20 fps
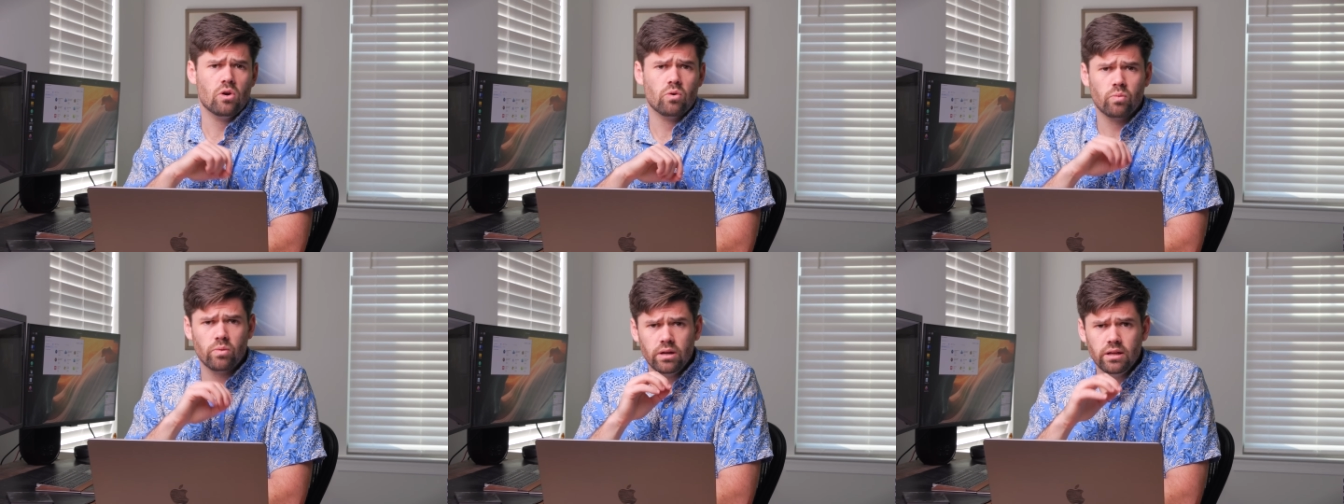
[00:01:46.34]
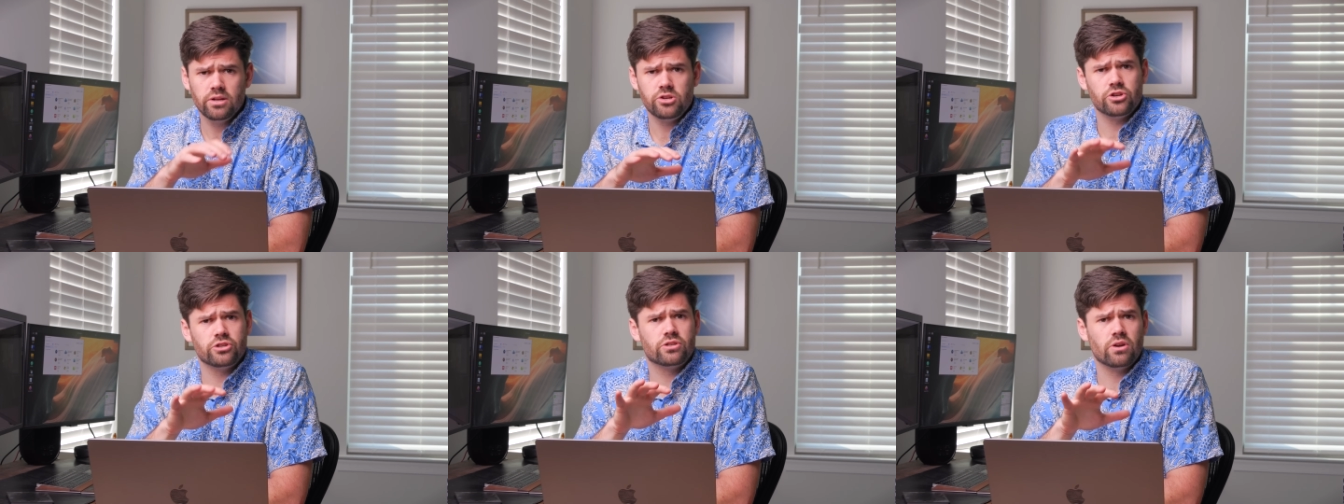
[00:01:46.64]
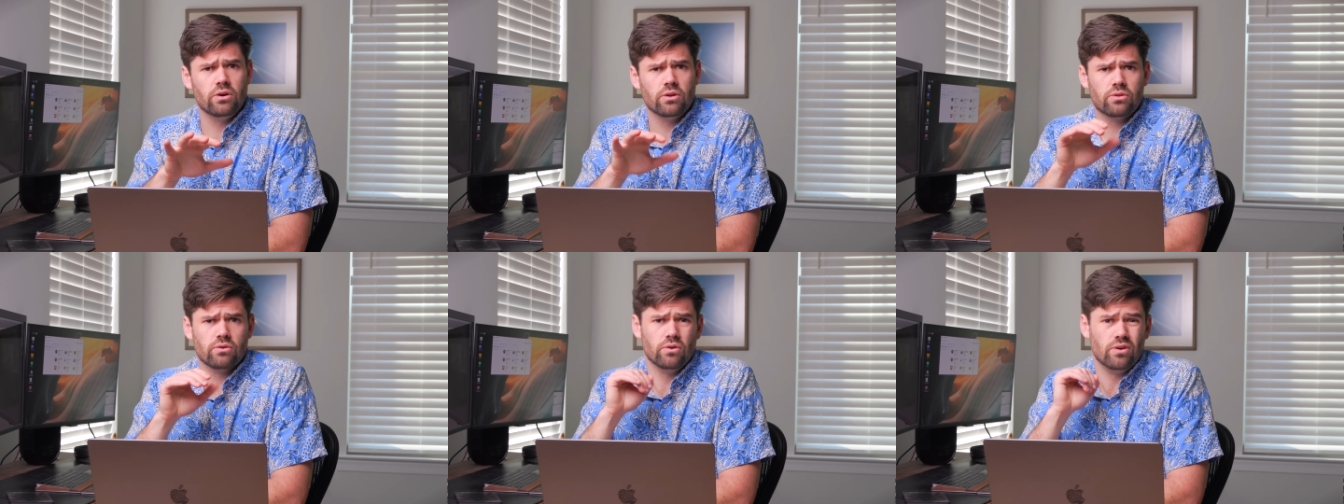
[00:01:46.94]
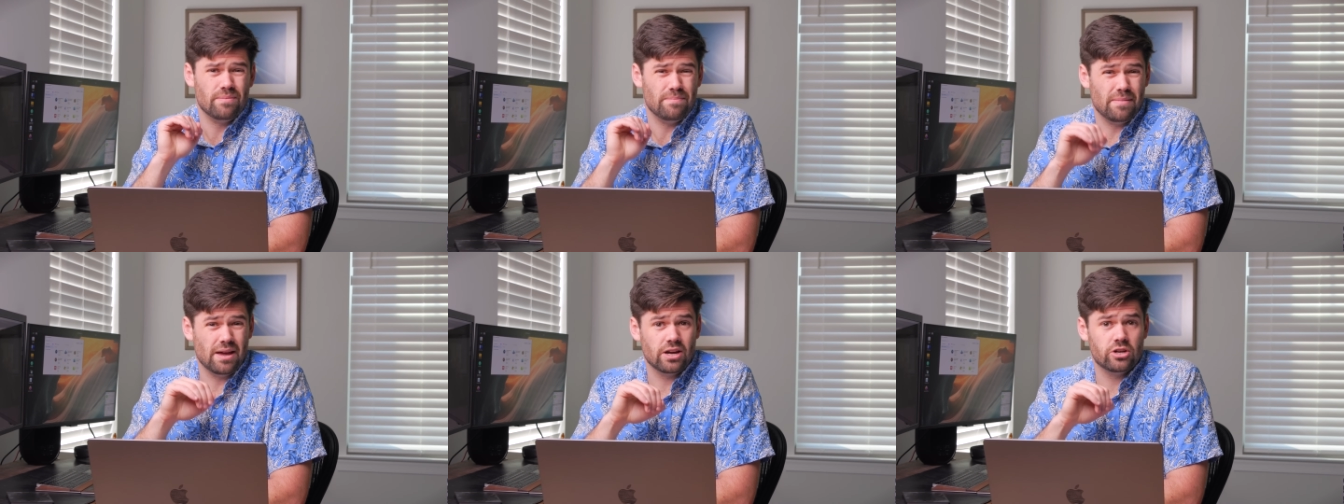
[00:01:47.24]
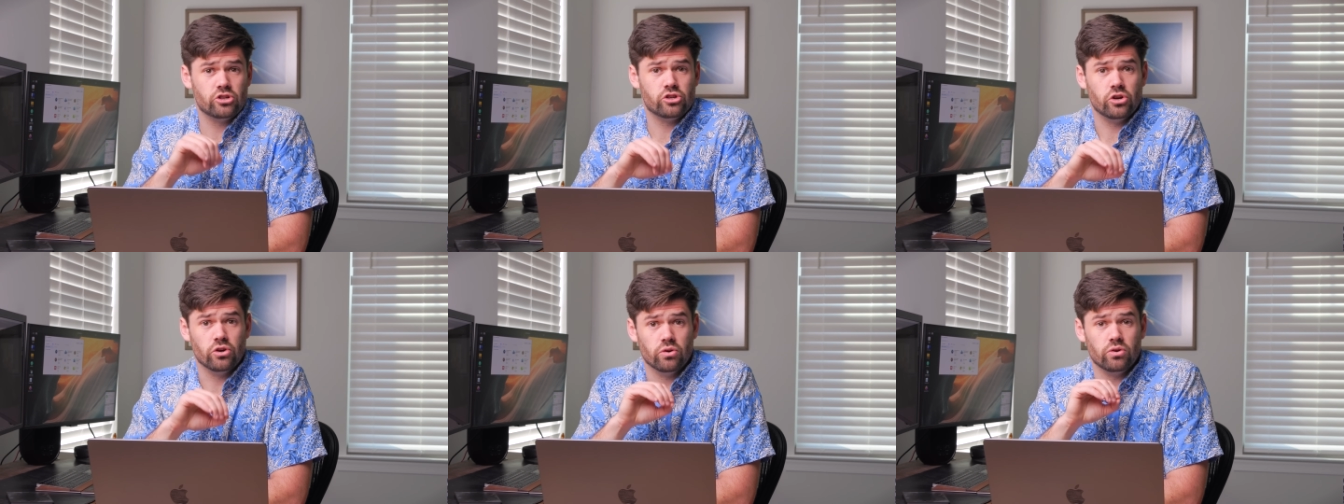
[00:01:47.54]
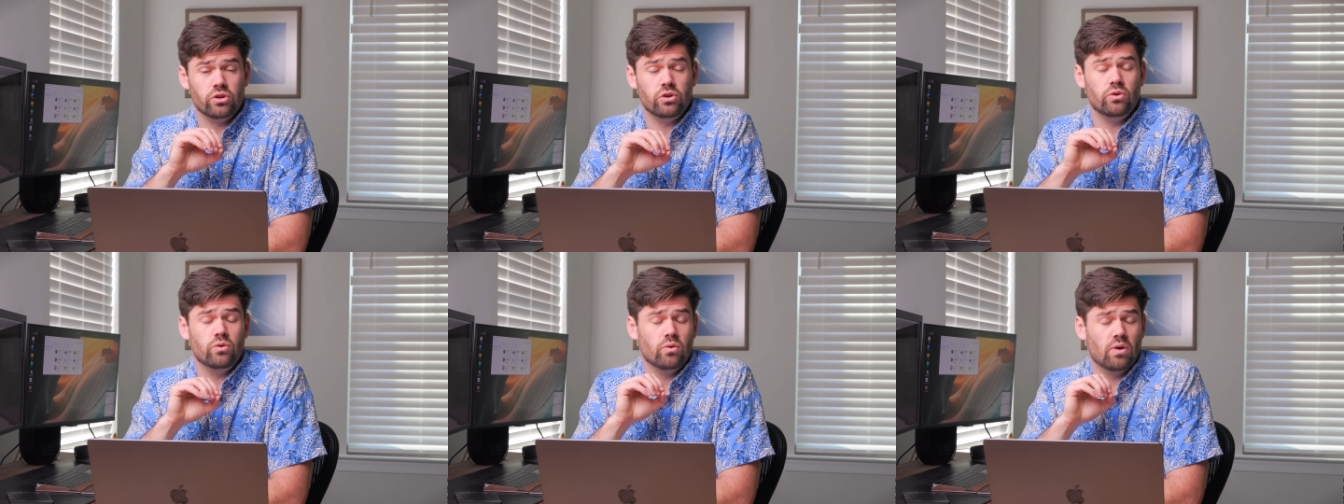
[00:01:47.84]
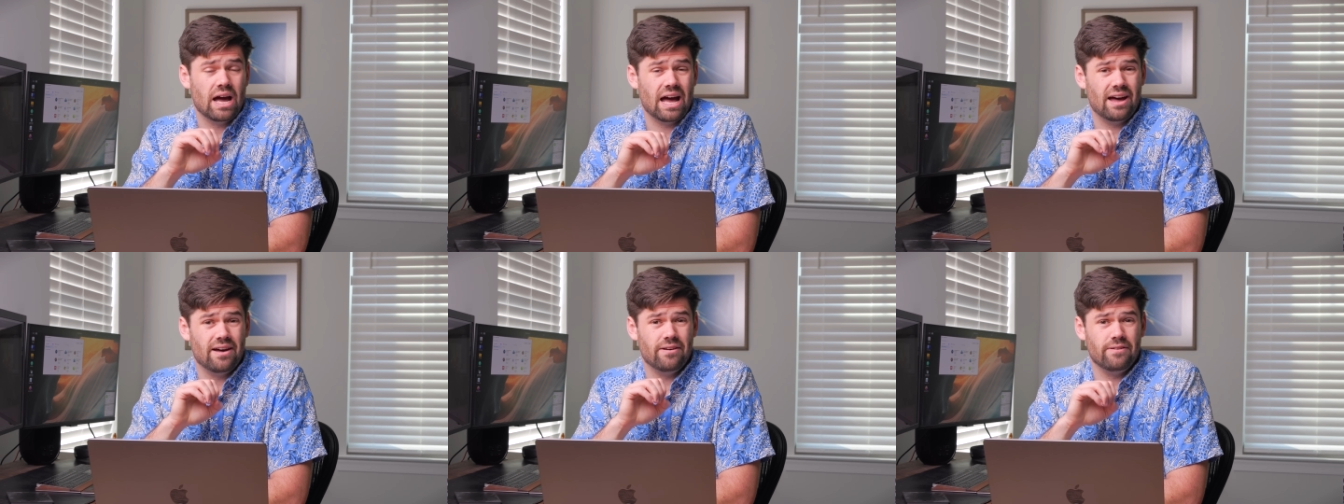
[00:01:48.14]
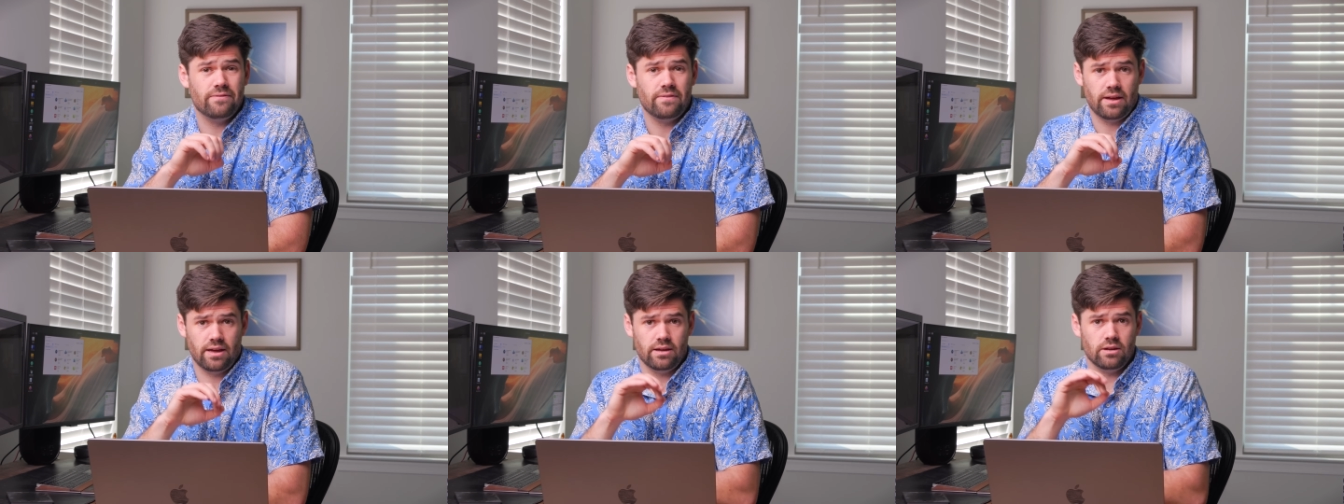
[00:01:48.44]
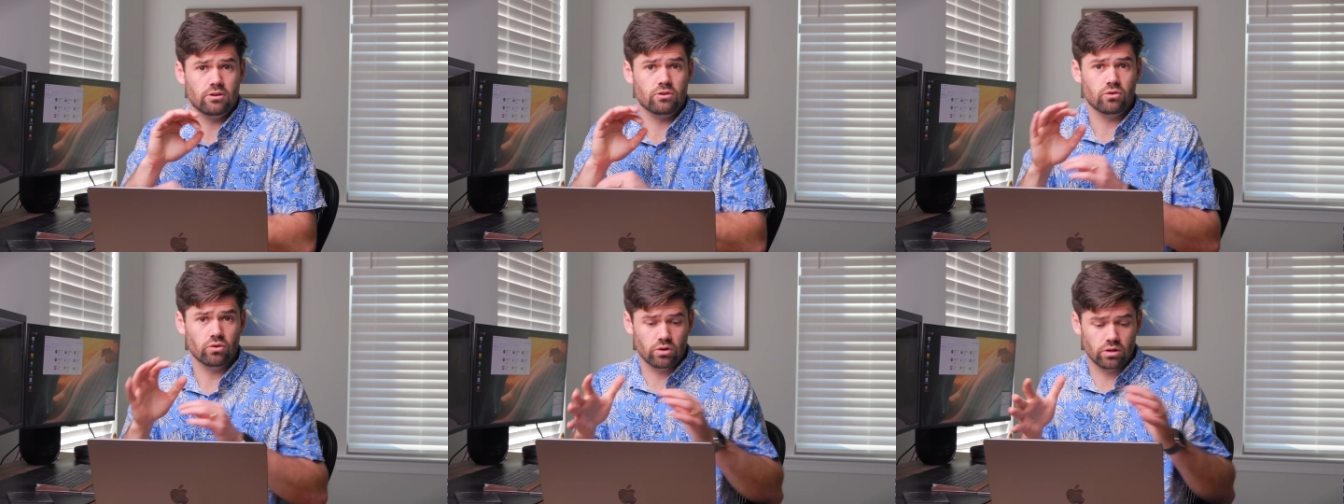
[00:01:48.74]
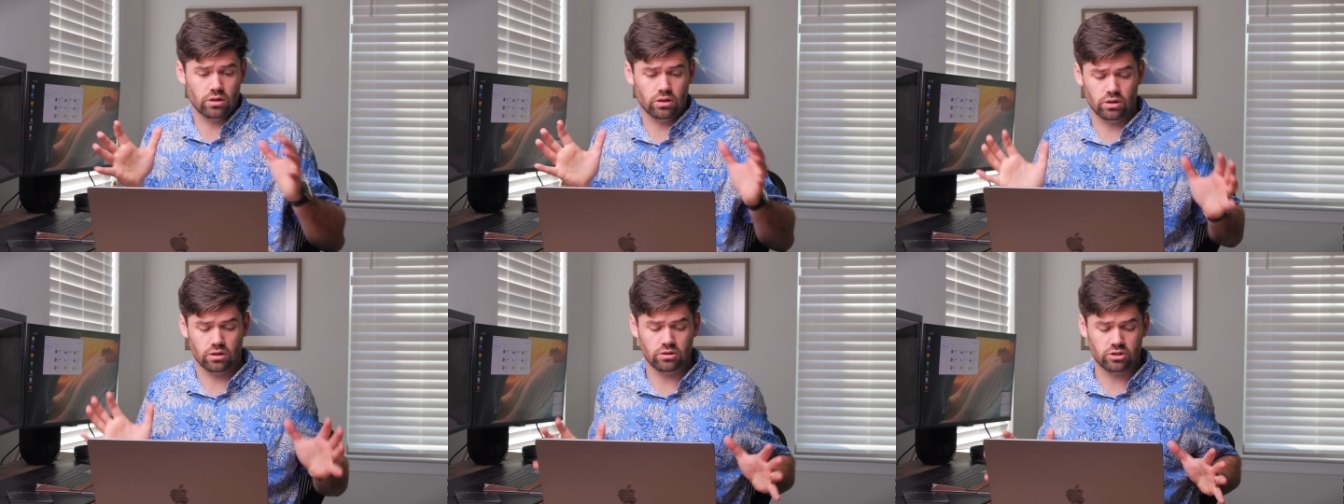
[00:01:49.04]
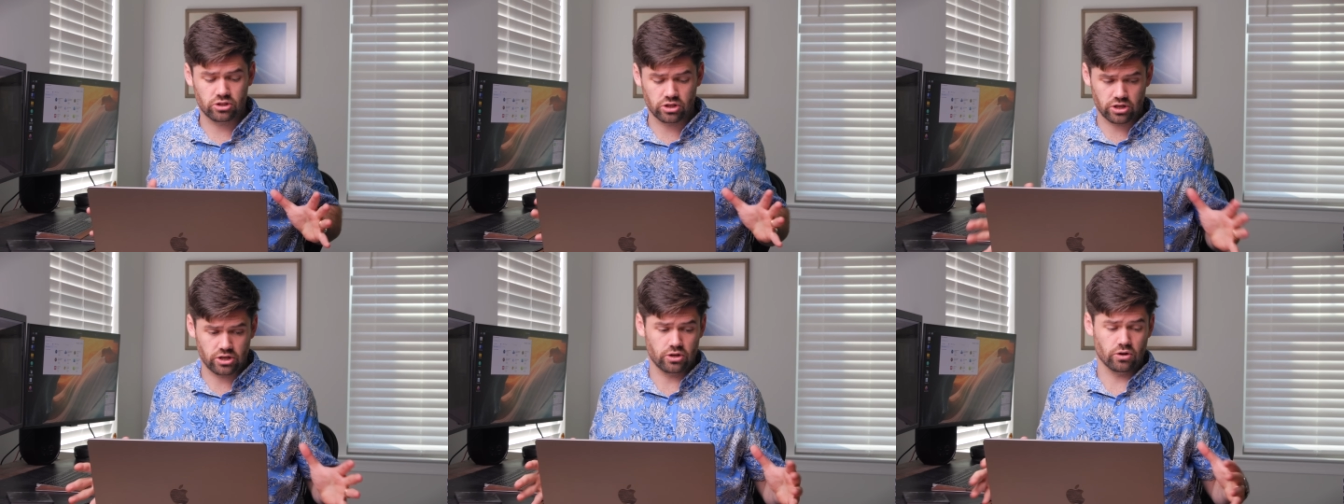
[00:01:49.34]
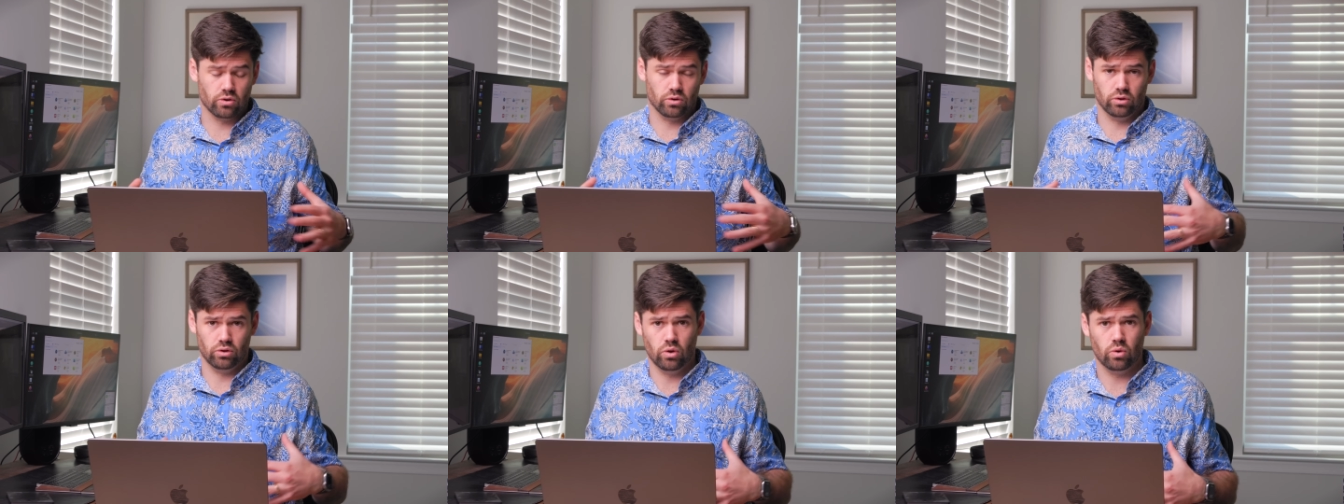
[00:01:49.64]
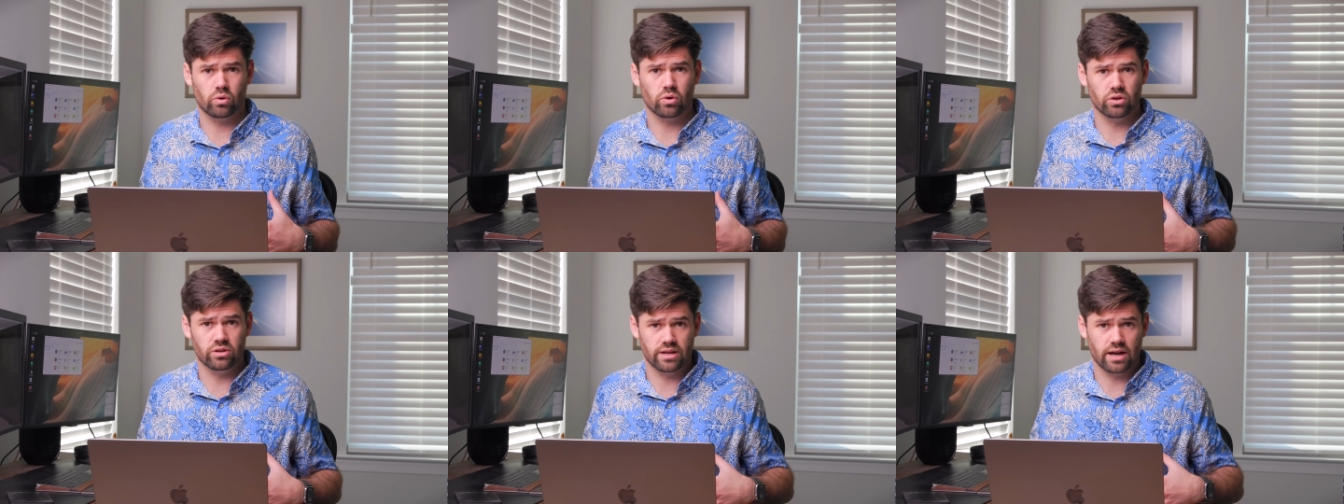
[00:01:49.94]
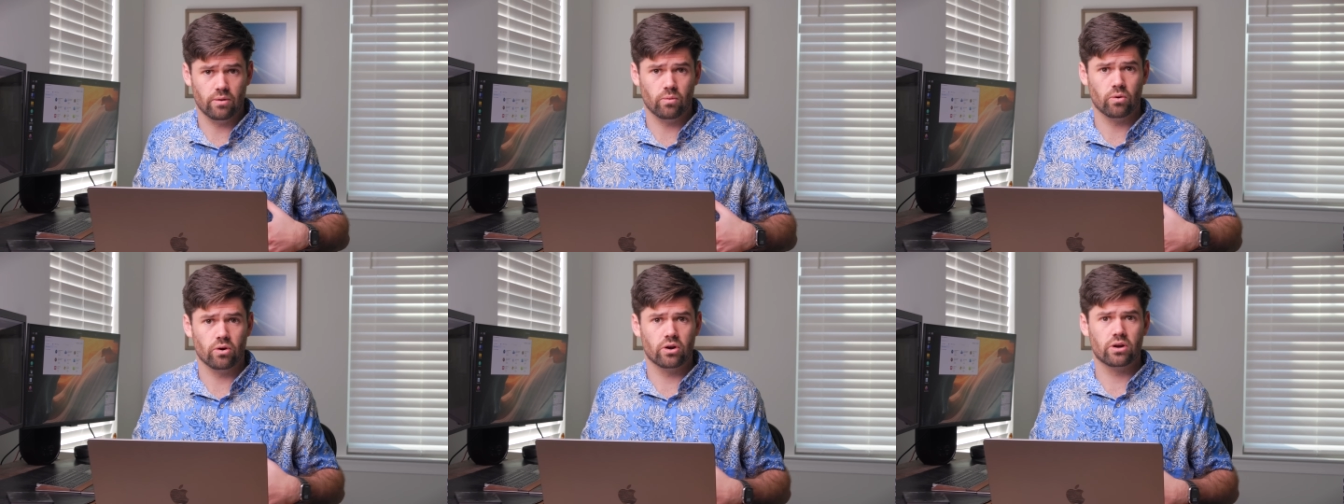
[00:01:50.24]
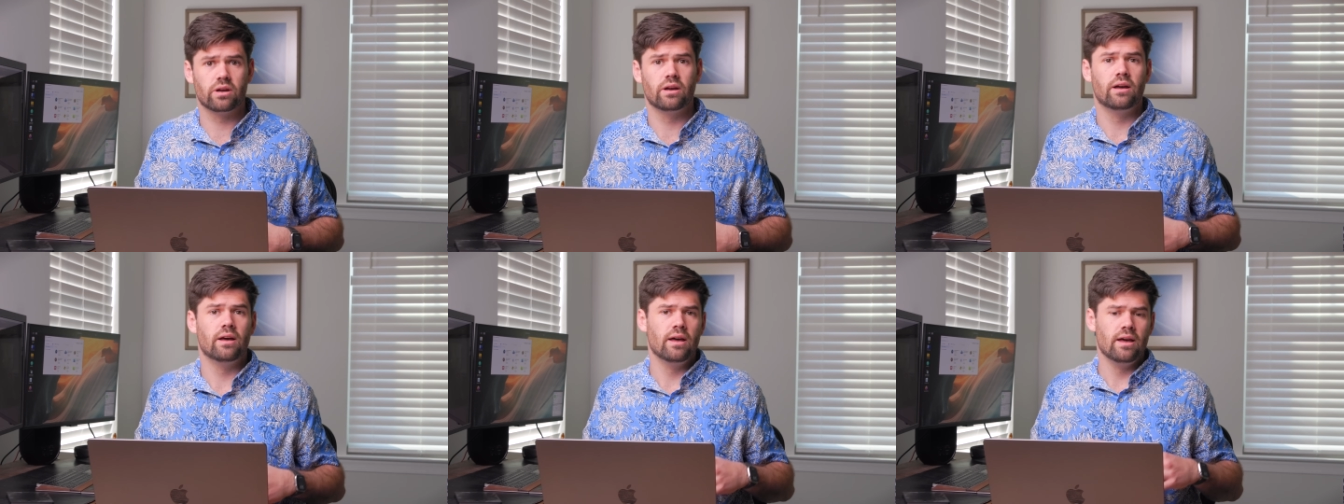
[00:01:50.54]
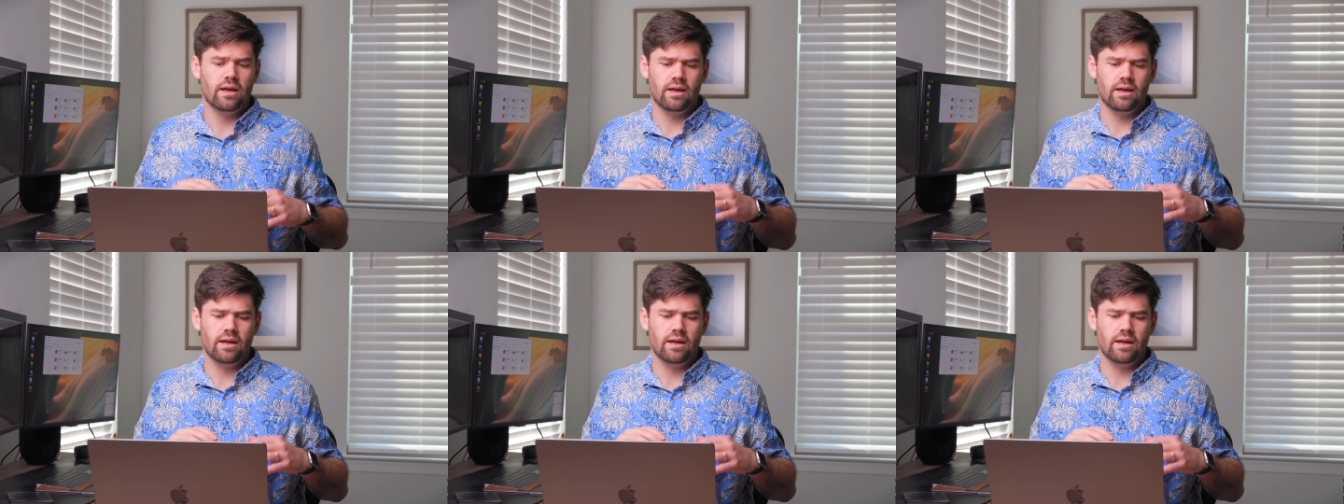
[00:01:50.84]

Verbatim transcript: Really just go through and make sure you have a good secure local network